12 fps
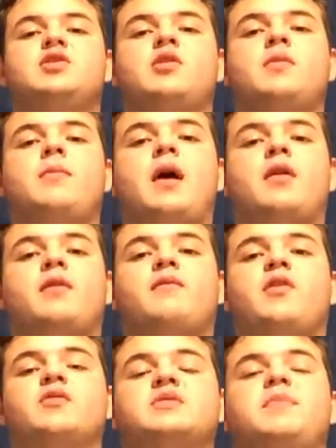certain amount
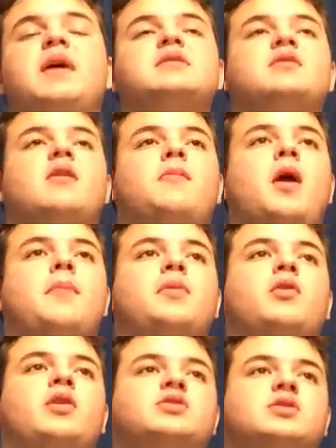of votes based off
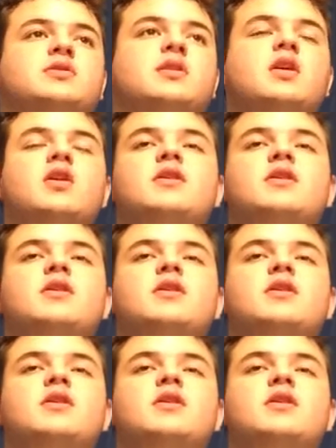population,